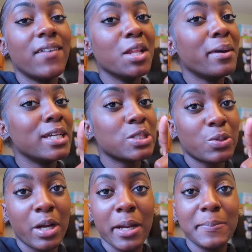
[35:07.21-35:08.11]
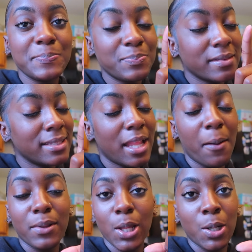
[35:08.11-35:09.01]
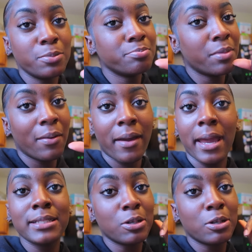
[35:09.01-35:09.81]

Follow my Instagram down below, okay?